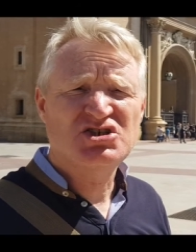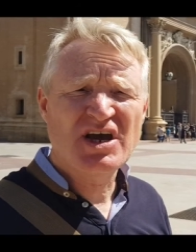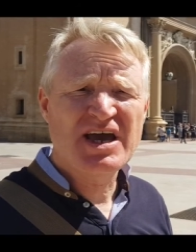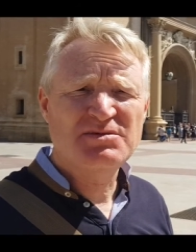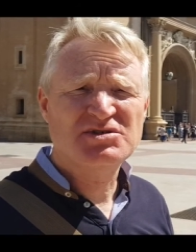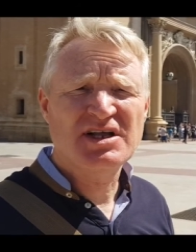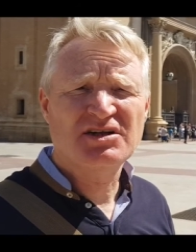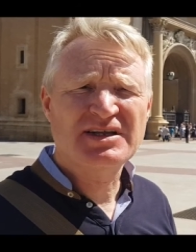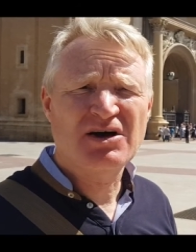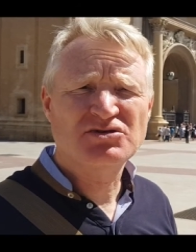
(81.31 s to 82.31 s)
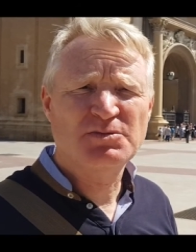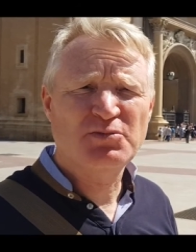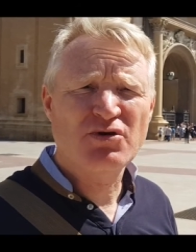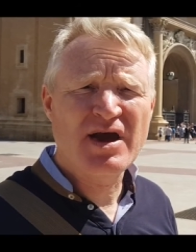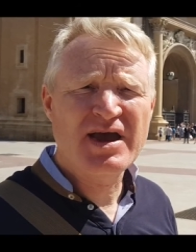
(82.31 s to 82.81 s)
James knelt down to
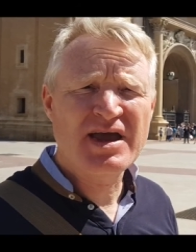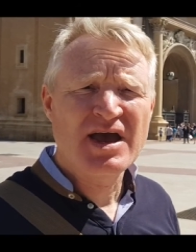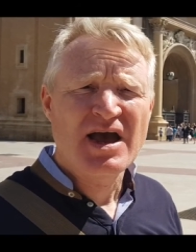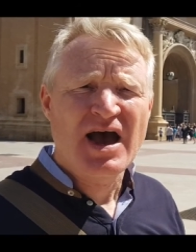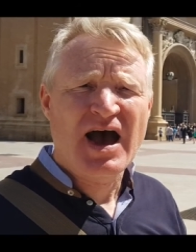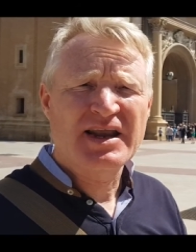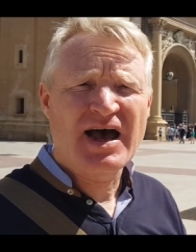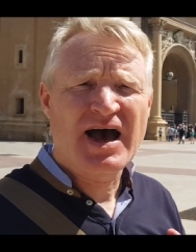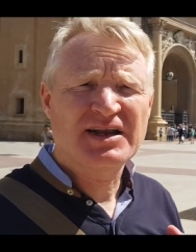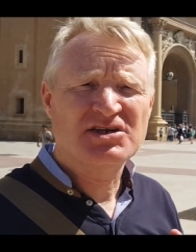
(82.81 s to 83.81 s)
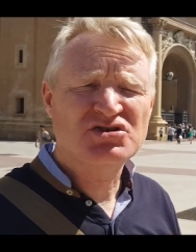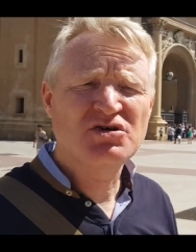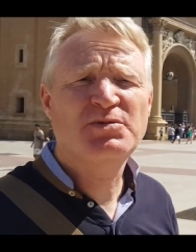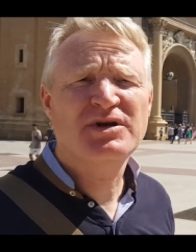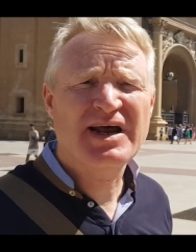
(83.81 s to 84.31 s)
pray and had a
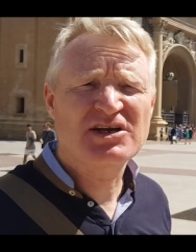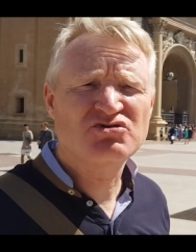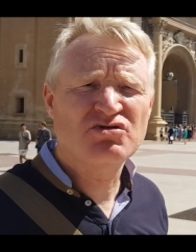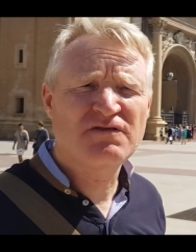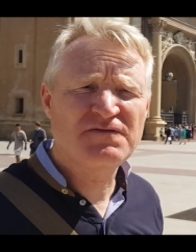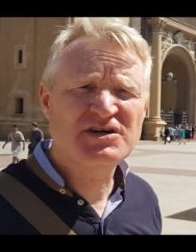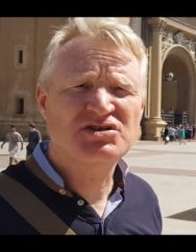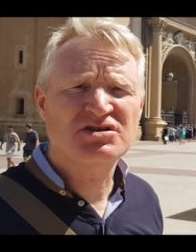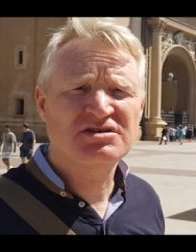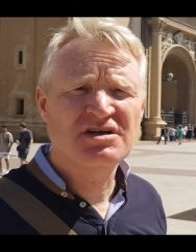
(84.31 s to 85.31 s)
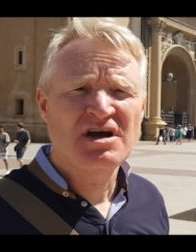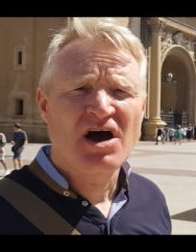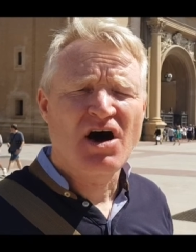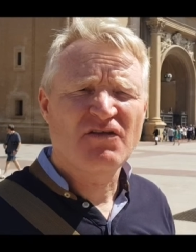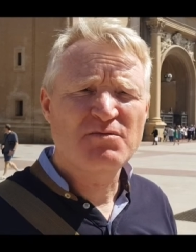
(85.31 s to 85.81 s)
supernatural vision
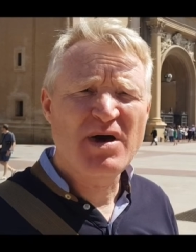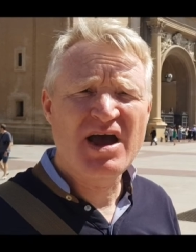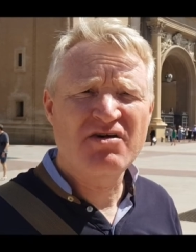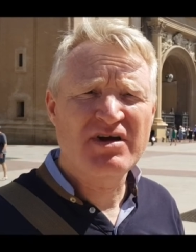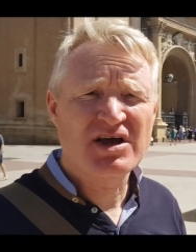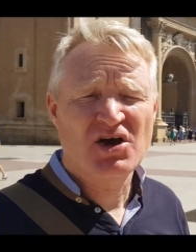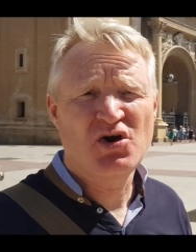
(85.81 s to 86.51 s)
of Mary,